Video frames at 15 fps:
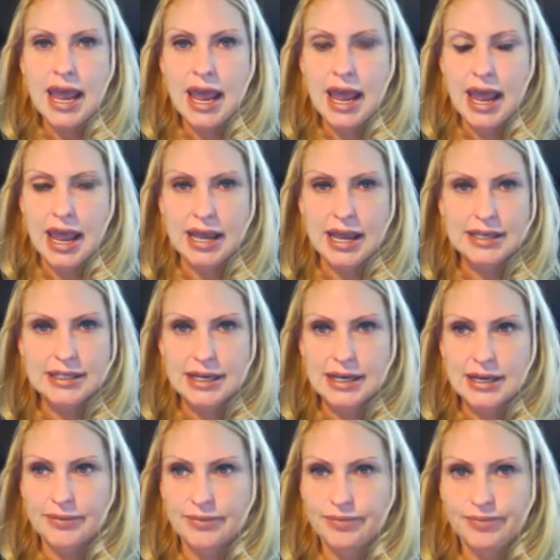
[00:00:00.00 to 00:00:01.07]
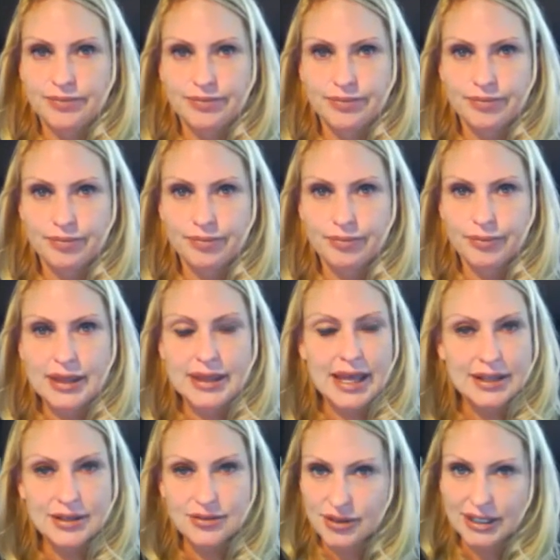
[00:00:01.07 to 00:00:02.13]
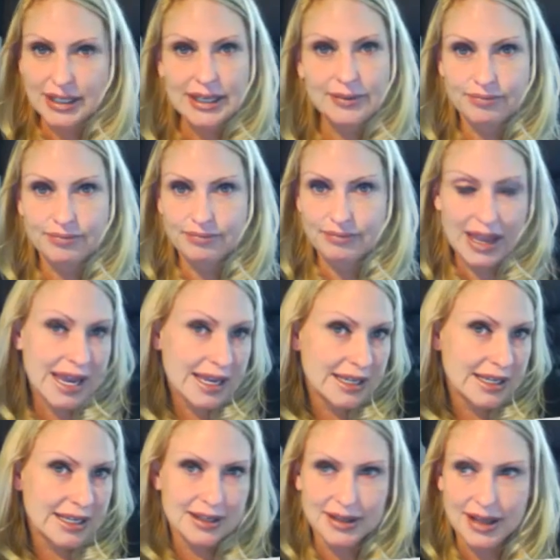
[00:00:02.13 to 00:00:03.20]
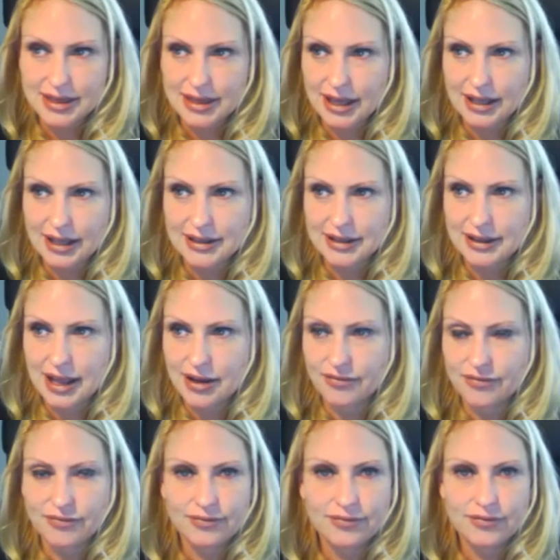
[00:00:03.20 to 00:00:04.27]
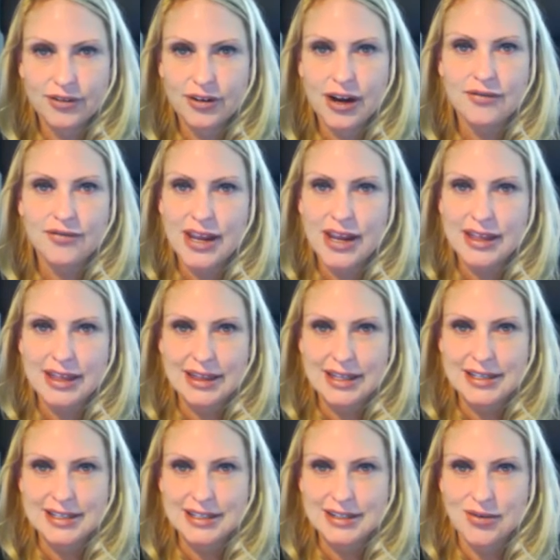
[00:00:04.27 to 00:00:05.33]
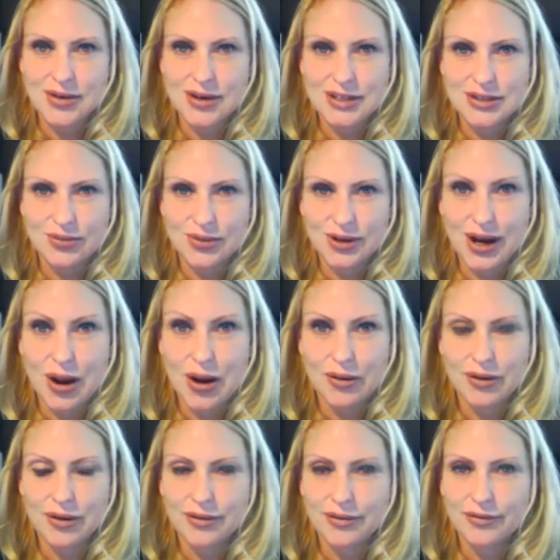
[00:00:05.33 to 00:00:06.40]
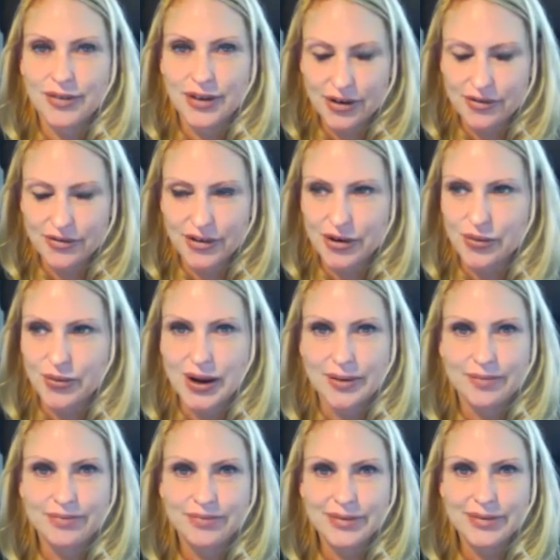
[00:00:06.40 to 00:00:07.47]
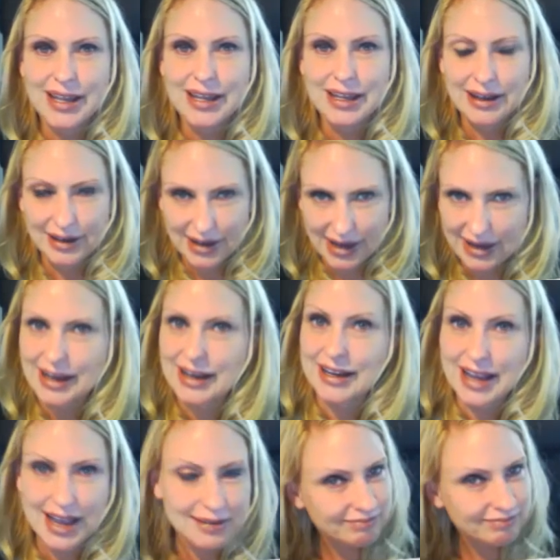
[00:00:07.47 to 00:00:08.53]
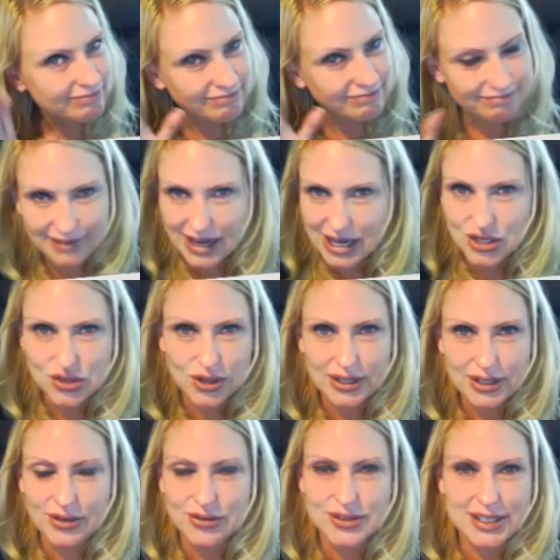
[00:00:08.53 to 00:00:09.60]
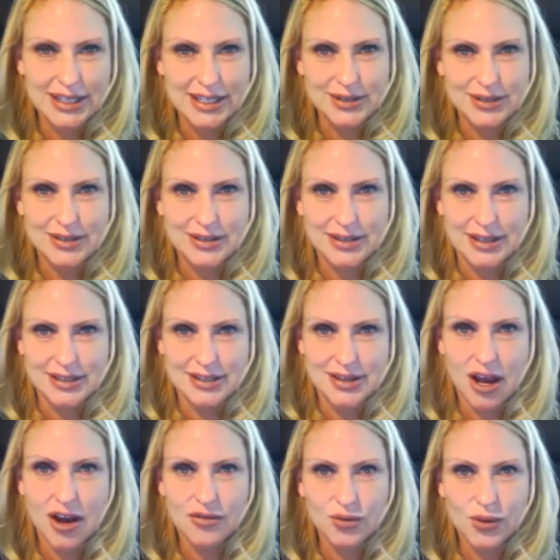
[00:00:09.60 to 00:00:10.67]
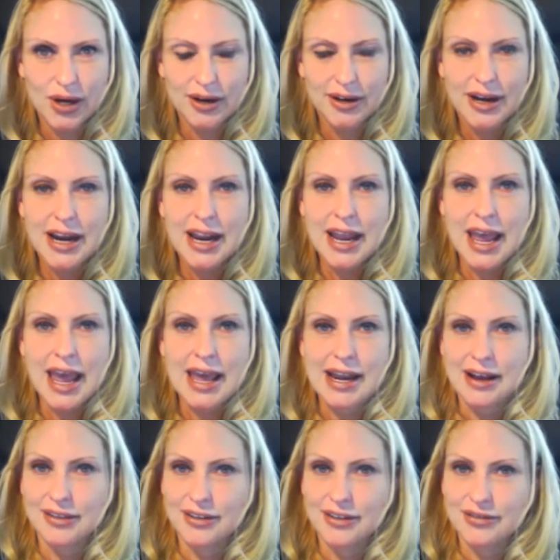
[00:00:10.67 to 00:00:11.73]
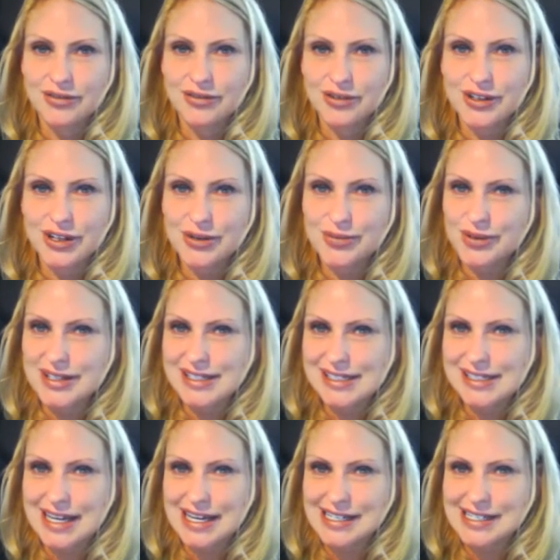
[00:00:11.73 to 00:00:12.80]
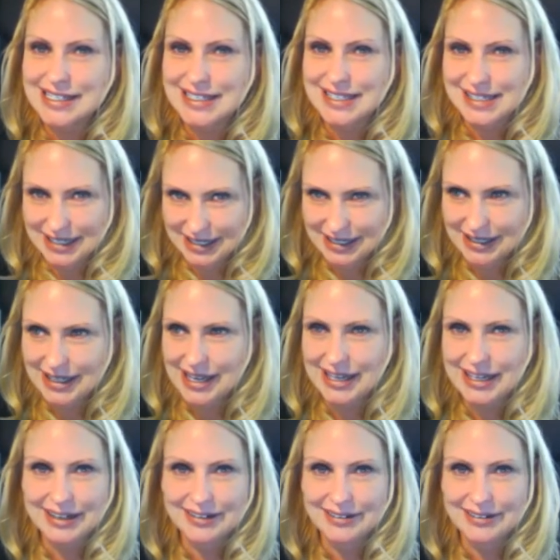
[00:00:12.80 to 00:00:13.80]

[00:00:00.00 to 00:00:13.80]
And that's really it. I have great faith that this is going to work out very, very well. Okay, again, enjoy using this software, and I look forward to your presentations. Thank you.